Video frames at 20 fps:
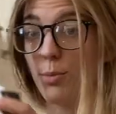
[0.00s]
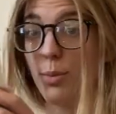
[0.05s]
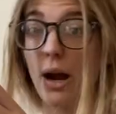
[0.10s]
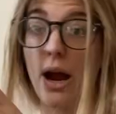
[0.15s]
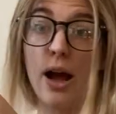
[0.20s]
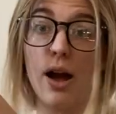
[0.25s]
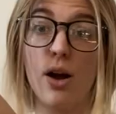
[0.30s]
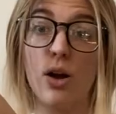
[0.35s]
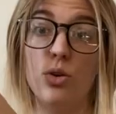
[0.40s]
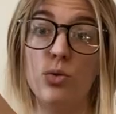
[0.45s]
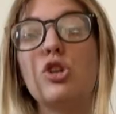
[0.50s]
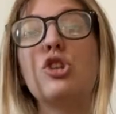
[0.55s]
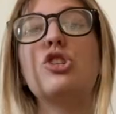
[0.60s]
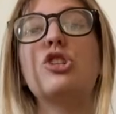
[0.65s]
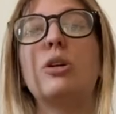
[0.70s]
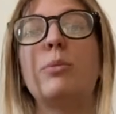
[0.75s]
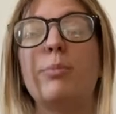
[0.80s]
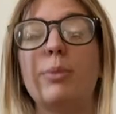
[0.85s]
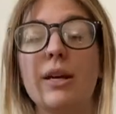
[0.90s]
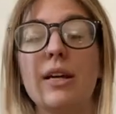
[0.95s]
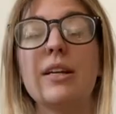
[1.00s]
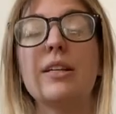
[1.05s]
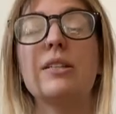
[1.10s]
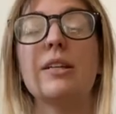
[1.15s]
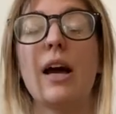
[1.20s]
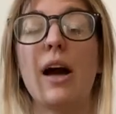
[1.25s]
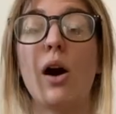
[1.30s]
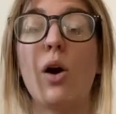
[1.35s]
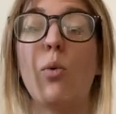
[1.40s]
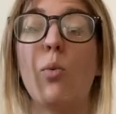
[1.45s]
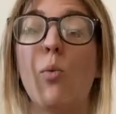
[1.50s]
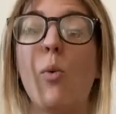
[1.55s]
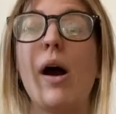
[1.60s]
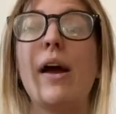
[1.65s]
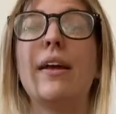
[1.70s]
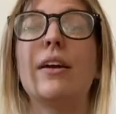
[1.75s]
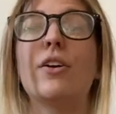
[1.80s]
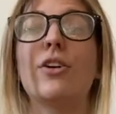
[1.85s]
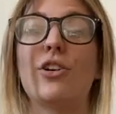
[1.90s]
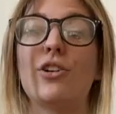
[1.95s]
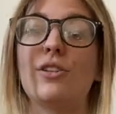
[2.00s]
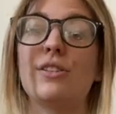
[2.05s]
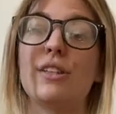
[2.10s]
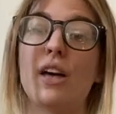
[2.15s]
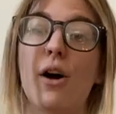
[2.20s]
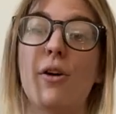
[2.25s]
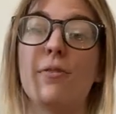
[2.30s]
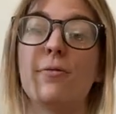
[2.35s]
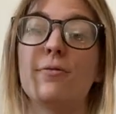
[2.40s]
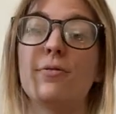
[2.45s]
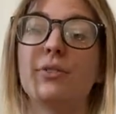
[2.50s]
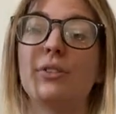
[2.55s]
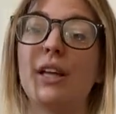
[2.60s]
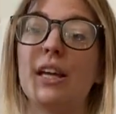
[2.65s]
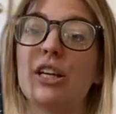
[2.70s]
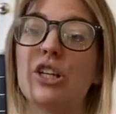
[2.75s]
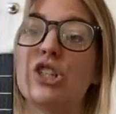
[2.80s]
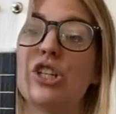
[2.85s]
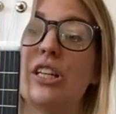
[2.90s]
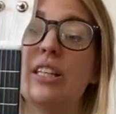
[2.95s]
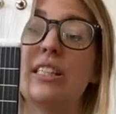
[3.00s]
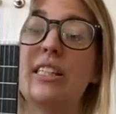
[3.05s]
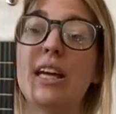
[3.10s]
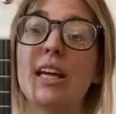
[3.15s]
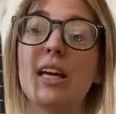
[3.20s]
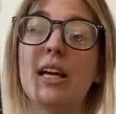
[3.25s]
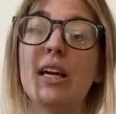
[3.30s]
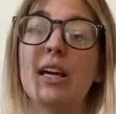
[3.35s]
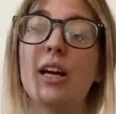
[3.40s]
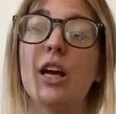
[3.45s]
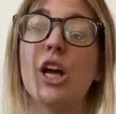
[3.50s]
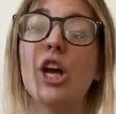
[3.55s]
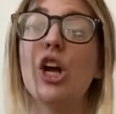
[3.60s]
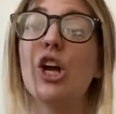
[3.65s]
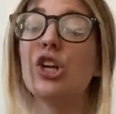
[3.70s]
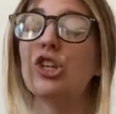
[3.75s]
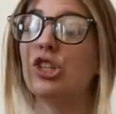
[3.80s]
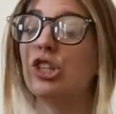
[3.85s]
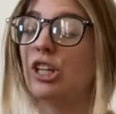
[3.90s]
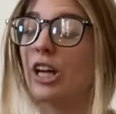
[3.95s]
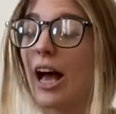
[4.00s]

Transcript: brown. She picked out white herself. Like she's getting, she